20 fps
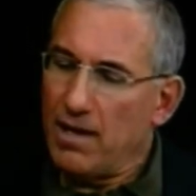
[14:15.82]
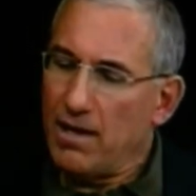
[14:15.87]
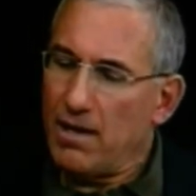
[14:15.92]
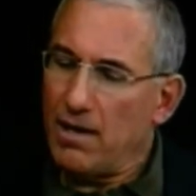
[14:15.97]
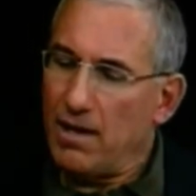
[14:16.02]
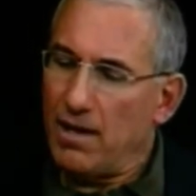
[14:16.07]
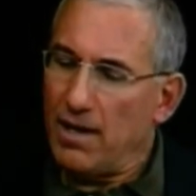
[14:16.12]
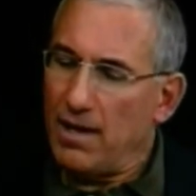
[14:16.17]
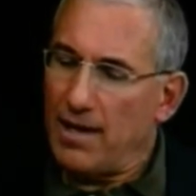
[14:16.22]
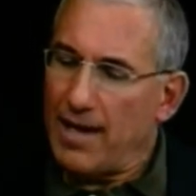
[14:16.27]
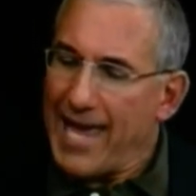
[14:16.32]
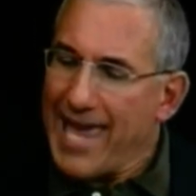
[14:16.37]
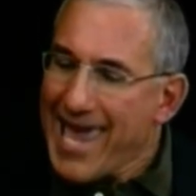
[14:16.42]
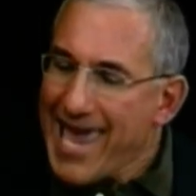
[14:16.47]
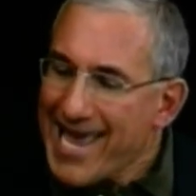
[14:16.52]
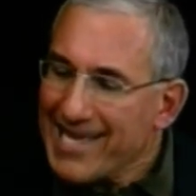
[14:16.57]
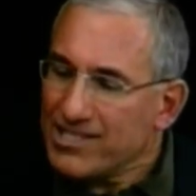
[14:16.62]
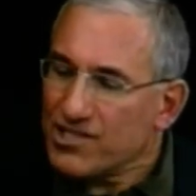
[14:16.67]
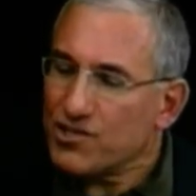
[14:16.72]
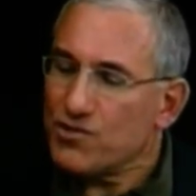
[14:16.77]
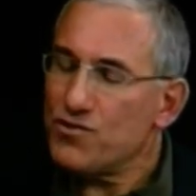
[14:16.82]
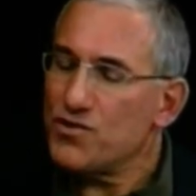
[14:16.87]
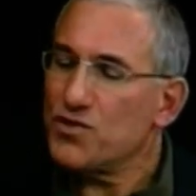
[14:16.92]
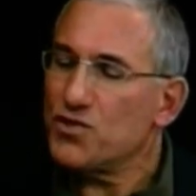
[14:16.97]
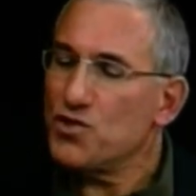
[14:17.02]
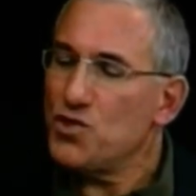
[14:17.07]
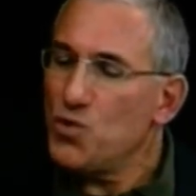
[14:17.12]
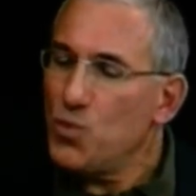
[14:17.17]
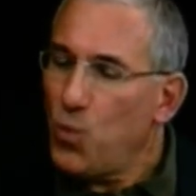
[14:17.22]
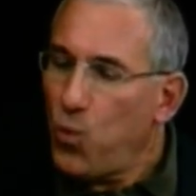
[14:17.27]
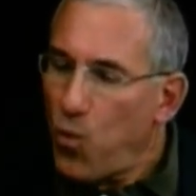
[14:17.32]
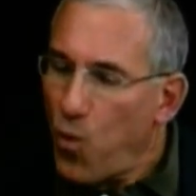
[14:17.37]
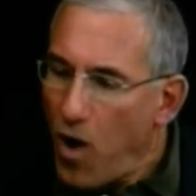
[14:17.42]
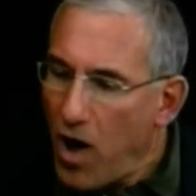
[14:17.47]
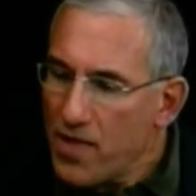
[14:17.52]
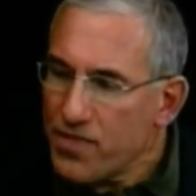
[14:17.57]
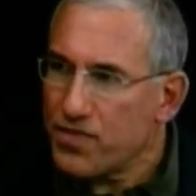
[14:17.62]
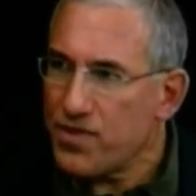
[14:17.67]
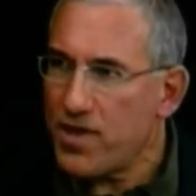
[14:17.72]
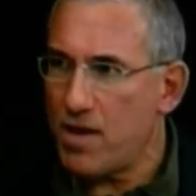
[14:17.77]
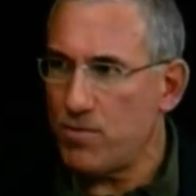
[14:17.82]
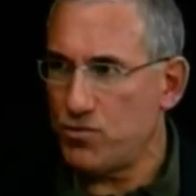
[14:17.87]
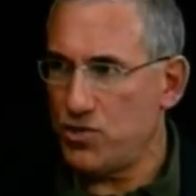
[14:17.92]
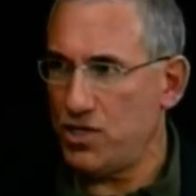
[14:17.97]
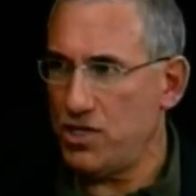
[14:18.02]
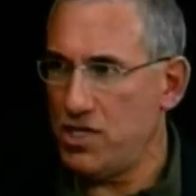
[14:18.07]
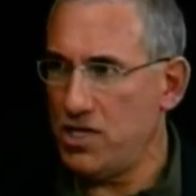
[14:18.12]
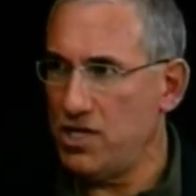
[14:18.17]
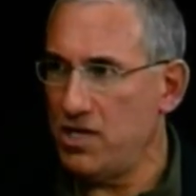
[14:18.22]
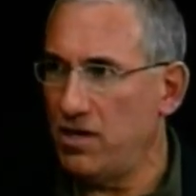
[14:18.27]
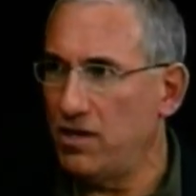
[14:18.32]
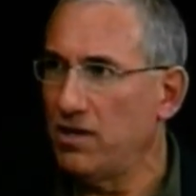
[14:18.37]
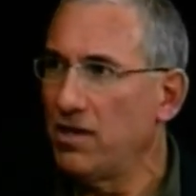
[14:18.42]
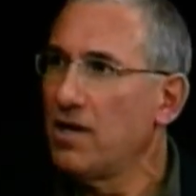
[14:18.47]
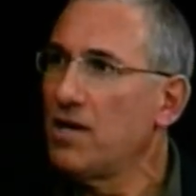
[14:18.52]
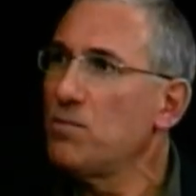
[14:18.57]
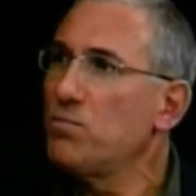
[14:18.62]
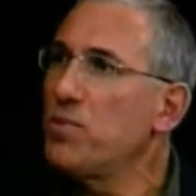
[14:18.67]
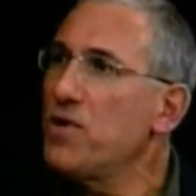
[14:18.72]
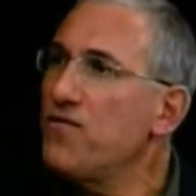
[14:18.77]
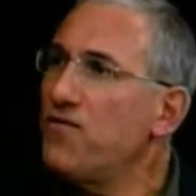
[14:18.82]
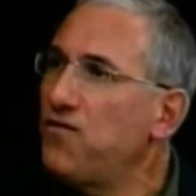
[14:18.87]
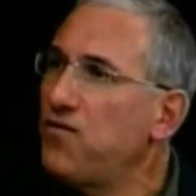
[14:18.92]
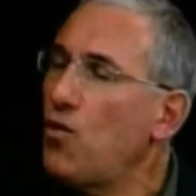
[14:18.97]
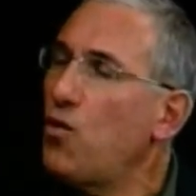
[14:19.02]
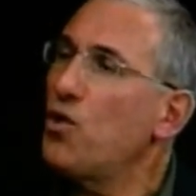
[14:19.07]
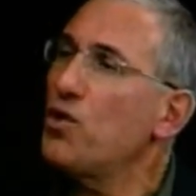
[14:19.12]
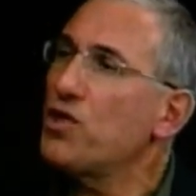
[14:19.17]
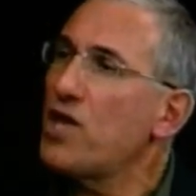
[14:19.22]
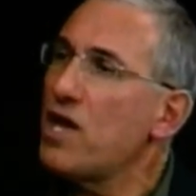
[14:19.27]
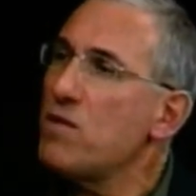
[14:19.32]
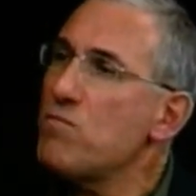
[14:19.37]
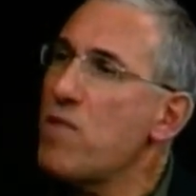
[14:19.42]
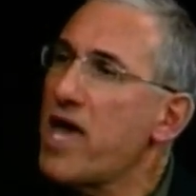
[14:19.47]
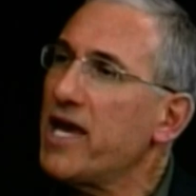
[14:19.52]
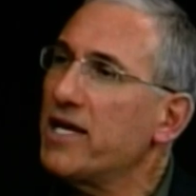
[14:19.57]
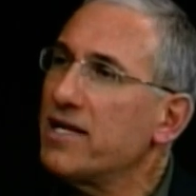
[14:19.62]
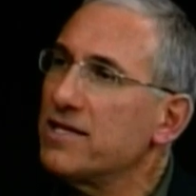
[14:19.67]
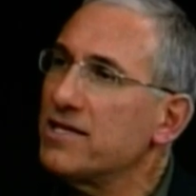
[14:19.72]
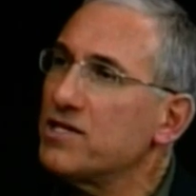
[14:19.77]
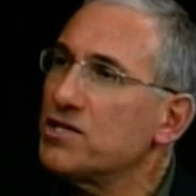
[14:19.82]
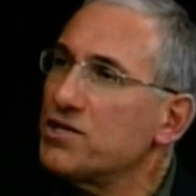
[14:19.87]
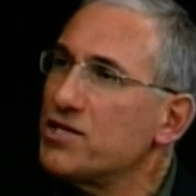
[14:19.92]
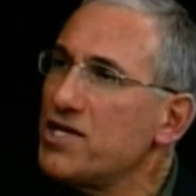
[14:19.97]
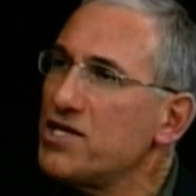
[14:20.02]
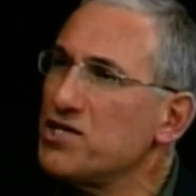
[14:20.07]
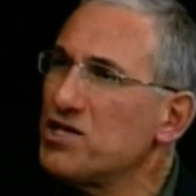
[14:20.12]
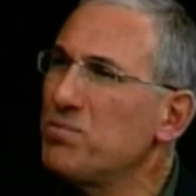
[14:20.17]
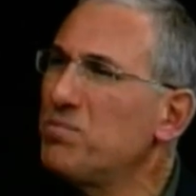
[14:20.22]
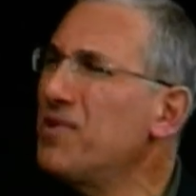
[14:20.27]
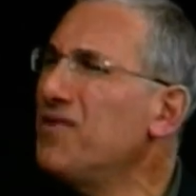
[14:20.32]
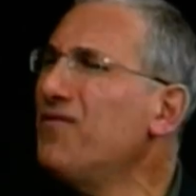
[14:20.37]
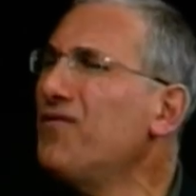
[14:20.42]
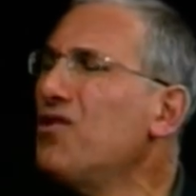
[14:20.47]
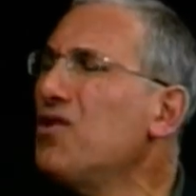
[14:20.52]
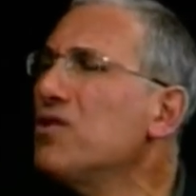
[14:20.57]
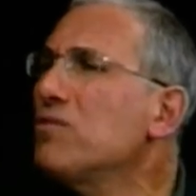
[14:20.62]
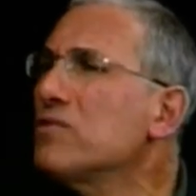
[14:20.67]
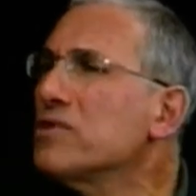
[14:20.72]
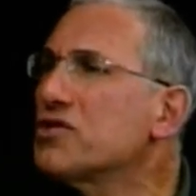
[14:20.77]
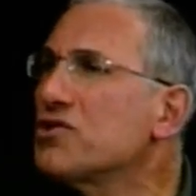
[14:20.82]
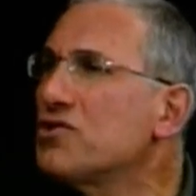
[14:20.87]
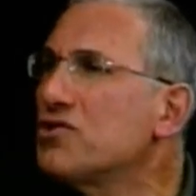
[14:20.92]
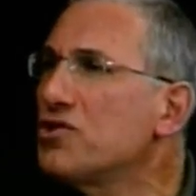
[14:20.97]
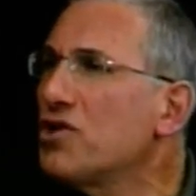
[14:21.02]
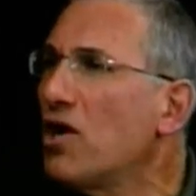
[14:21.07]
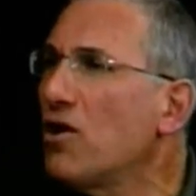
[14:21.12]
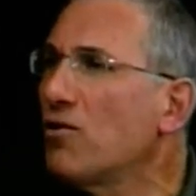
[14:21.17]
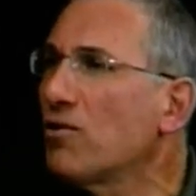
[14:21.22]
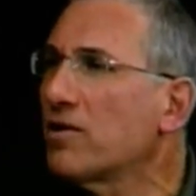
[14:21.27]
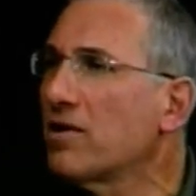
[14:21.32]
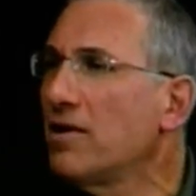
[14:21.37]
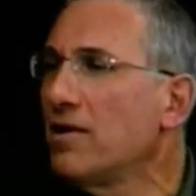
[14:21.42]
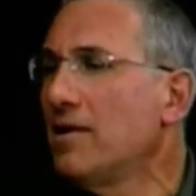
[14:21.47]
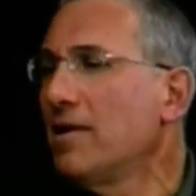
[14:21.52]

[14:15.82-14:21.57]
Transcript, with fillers: Uh, answers you want them to hear before they make a decision. Before it was a joke.